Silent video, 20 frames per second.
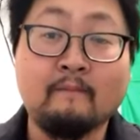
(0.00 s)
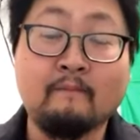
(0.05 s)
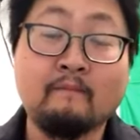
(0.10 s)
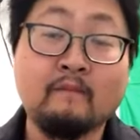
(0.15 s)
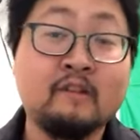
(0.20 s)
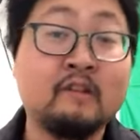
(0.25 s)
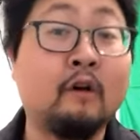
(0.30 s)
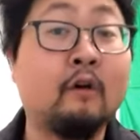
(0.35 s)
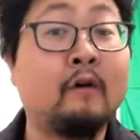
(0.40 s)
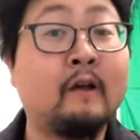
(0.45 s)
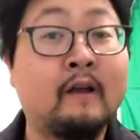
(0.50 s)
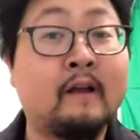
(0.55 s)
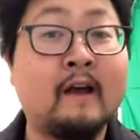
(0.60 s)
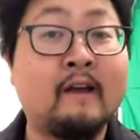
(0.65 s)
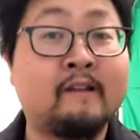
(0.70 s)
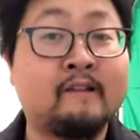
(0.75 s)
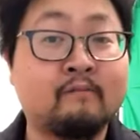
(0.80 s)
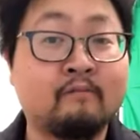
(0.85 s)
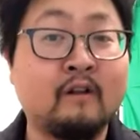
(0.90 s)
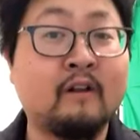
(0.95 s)
So
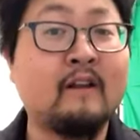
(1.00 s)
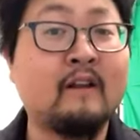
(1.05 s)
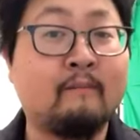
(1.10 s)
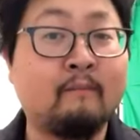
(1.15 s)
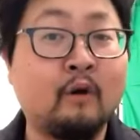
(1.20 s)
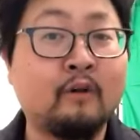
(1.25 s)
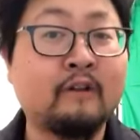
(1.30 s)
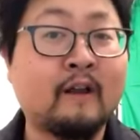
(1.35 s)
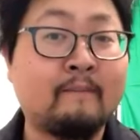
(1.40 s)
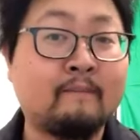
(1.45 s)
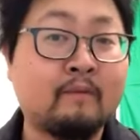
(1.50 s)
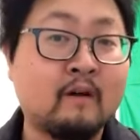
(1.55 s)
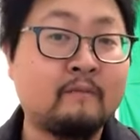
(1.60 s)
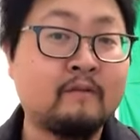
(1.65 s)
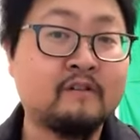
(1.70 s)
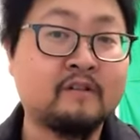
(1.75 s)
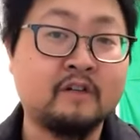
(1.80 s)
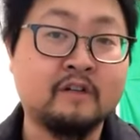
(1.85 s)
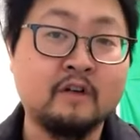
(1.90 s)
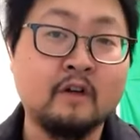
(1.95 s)
it's really a multi-purpose
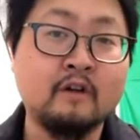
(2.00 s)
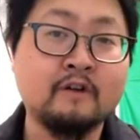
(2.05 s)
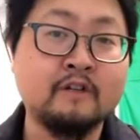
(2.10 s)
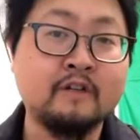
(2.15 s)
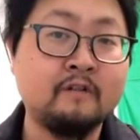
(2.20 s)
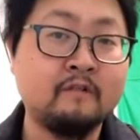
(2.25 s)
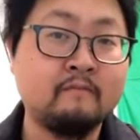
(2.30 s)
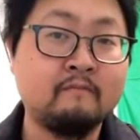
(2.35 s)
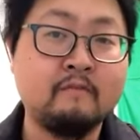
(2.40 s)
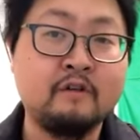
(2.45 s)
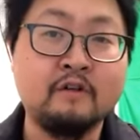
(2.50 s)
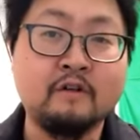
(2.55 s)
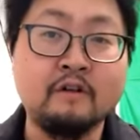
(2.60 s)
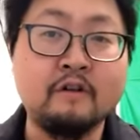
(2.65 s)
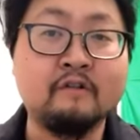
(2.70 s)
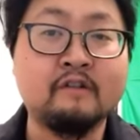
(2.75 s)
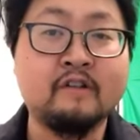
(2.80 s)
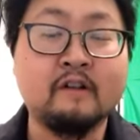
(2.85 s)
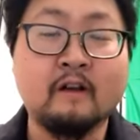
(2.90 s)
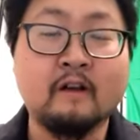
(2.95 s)
detergent. You can
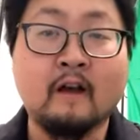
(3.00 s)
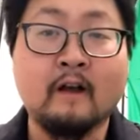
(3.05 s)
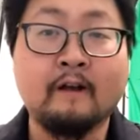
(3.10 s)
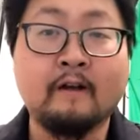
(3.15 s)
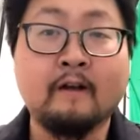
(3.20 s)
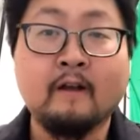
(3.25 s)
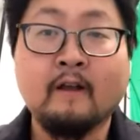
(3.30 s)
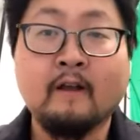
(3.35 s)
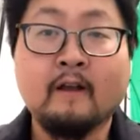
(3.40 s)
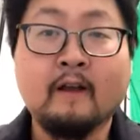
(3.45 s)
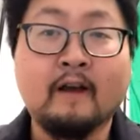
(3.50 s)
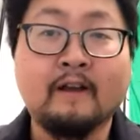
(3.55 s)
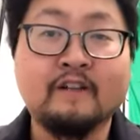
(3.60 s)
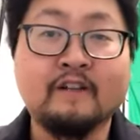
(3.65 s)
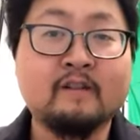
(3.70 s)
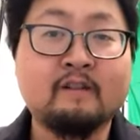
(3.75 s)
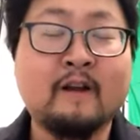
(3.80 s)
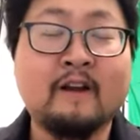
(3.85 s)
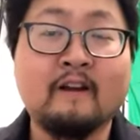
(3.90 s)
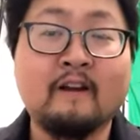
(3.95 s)
use it on
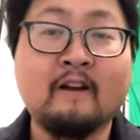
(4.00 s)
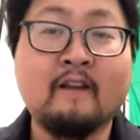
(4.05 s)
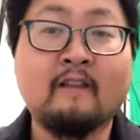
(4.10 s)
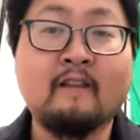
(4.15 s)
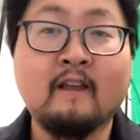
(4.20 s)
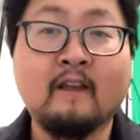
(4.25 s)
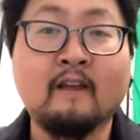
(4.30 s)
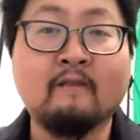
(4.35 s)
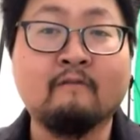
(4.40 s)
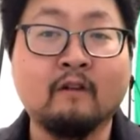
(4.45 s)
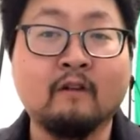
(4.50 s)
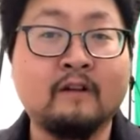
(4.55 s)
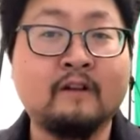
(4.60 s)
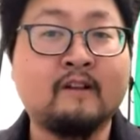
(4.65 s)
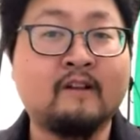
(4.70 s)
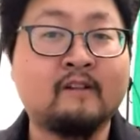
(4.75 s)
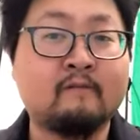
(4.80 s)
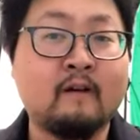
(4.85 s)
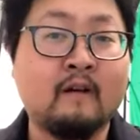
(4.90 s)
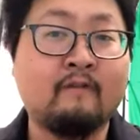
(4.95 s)
just about anything. It really
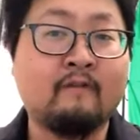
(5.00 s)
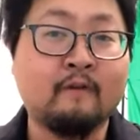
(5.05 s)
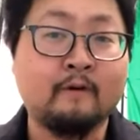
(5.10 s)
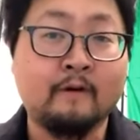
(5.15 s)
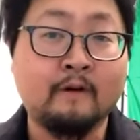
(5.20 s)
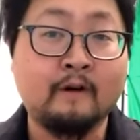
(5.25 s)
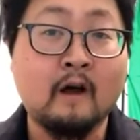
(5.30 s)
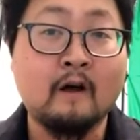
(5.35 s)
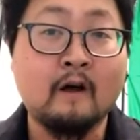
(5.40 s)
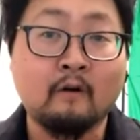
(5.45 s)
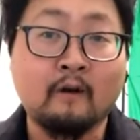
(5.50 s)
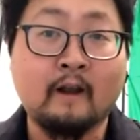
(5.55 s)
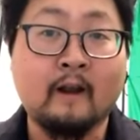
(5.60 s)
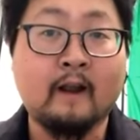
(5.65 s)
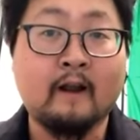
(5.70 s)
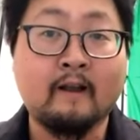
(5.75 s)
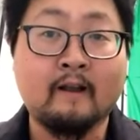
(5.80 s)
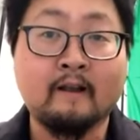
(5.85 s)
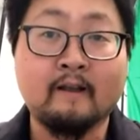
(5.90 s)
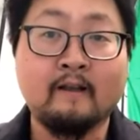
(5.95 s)
does well for
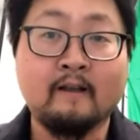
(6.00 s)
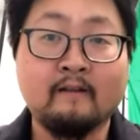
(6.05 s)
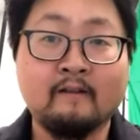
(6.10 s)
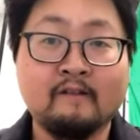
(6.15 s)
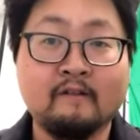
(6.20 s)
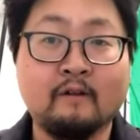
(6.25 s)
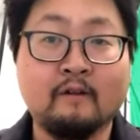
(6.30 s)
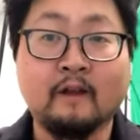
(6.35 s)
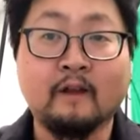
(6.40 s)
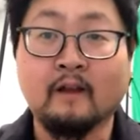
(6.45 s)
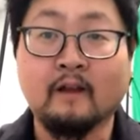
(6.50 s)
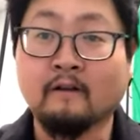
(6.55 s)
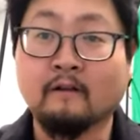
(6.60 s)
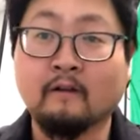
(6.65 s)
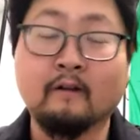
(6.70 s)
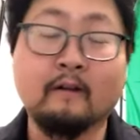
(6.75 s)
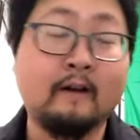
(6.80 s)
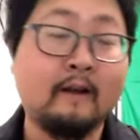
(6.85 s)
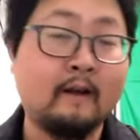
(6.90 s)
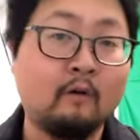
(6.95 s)
non-organic. So again, you're
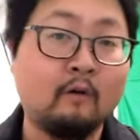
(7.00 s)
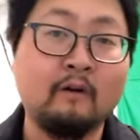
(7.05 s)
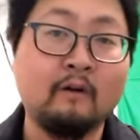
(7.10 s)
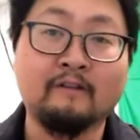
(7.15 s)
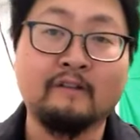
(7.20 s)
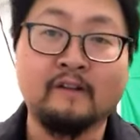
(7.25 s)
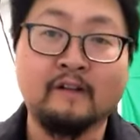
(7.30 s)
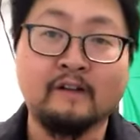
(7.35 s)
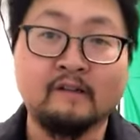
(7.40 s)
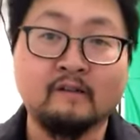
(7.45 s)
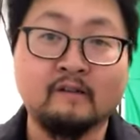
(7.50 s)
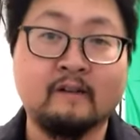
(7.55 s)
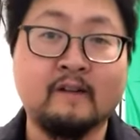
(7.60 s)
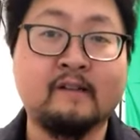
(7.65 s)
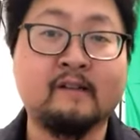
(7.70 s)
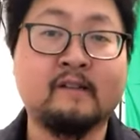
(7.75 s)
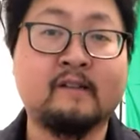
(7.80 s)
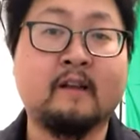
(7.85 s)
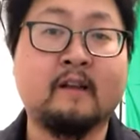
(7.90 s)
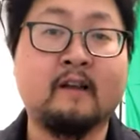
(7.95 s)
looking at oil stains,
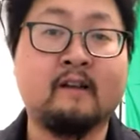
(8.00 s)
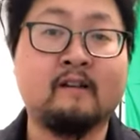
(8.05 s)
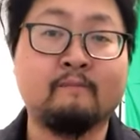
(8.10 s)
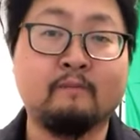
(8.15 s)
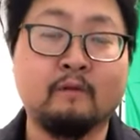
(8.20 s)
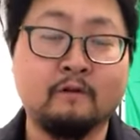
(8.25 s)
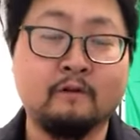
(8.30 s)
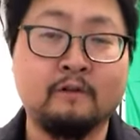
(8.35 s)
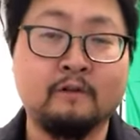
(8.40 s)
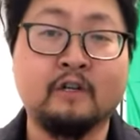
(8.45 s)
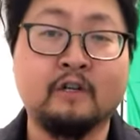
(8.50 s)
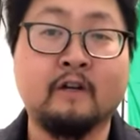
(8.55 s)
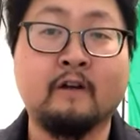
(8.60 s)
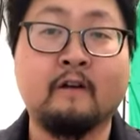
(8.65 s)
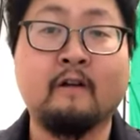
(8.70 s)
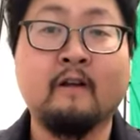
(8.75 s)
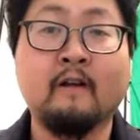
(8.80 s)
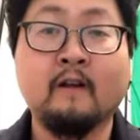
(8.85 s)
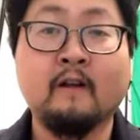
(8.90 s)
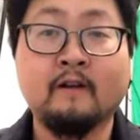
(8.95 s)
grease stains,
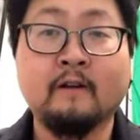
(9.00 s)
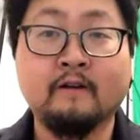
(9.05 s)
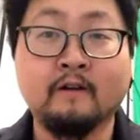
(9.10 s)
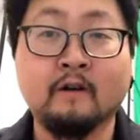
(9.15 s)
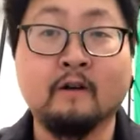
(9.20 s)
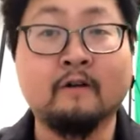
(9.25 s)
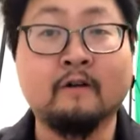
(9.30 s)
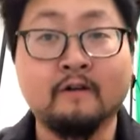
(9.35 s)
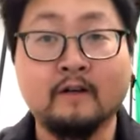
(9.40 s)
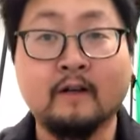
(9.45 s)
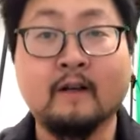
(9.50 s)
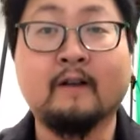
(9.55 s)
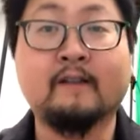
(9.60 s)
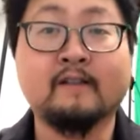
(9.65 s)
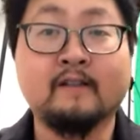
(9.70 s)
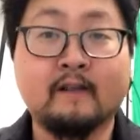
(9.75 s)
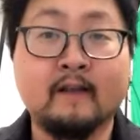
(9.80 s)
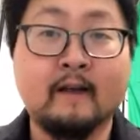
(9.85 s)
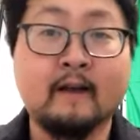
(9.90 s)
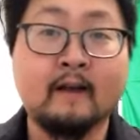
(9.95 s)
pollution, dirt,
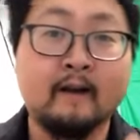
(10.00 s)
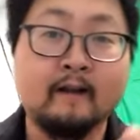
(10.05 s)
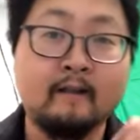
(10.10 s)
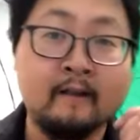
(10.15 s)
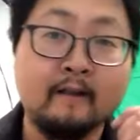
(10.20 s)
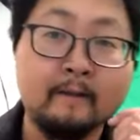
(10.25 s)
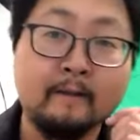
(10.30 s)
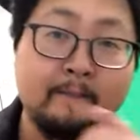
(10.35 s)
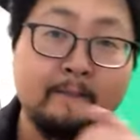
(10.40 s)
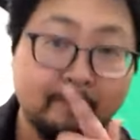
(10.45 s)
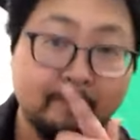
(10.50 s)
dust, that kind of thing.